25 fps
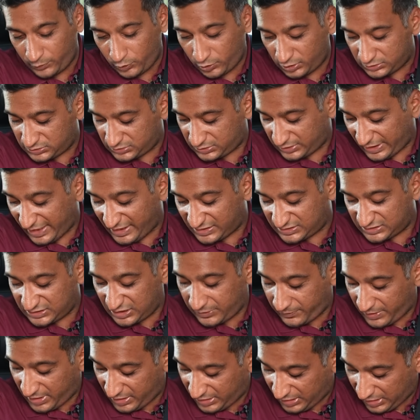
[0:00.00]
port,
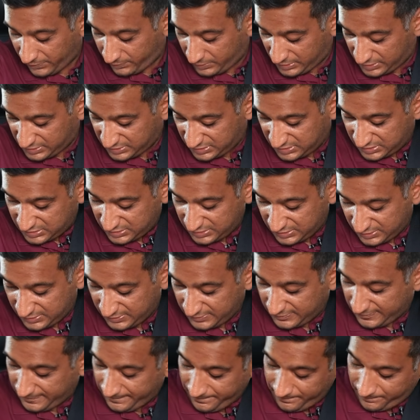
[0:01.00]
HDMI cables,
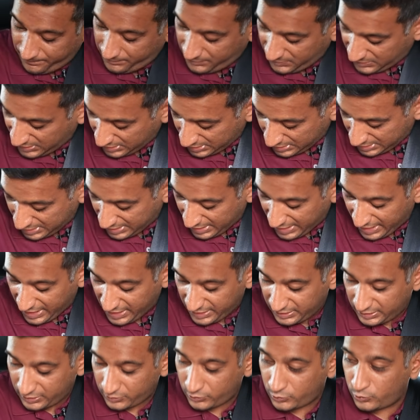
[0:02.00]

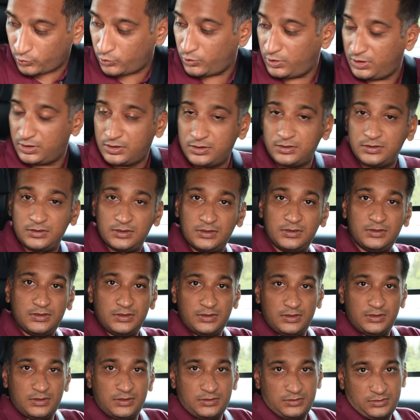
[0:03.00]
and a cooled
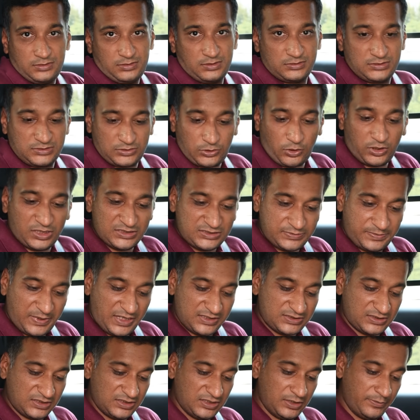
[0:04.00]
storage
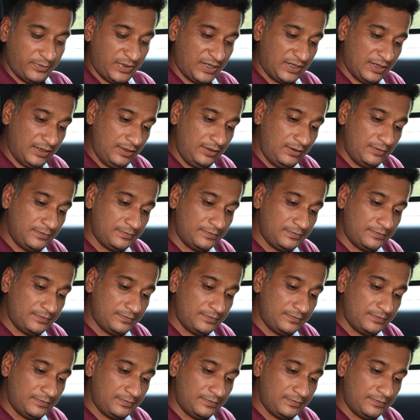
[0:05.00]
space in the middle.